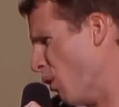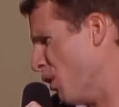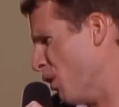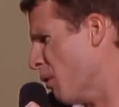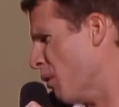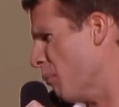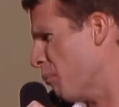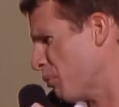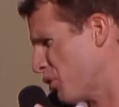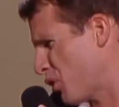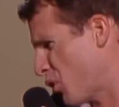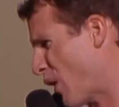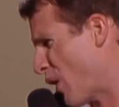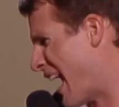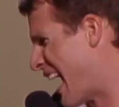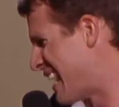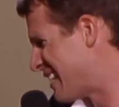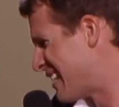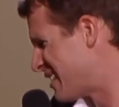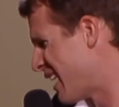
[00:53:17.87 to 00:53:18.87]
What the
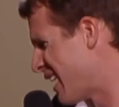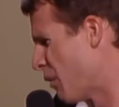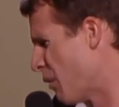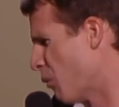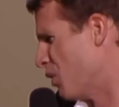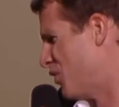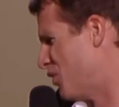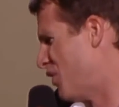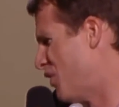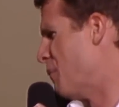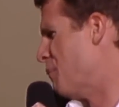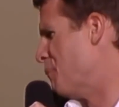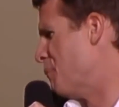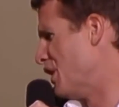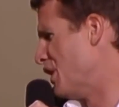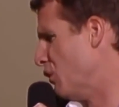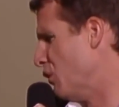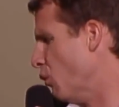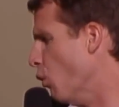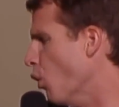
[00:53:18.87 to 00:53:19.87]
grass die? What does that
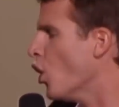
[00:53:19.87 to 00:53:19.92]
mean?